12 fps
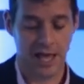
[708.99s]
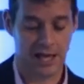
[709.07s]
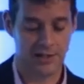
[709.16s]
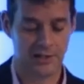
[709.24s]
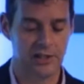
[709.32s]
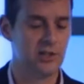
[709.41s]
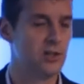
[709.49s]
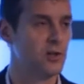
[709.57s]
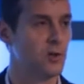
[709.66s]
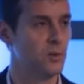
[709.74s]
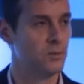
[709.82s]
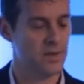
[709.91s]
as
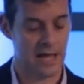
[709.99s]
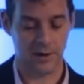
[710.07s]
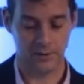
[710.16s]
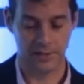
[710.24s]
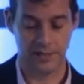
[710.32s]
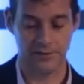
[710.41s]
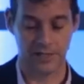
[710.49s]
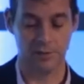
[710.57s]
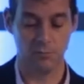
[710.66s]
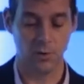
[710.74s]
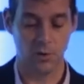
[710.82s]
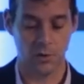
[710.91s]
digital now gives it
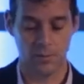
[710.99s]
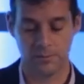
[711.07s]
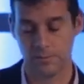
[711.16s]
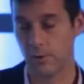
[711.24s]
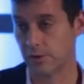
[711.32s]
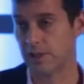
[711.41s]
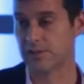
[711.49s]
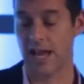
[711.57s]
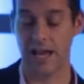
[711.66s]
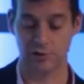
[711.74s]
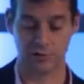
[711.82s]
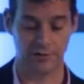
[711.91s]
more, or gives it
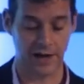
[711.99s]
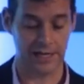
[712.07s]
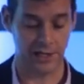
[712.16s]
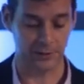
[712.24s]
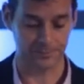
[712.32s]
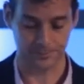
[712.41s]
extra value.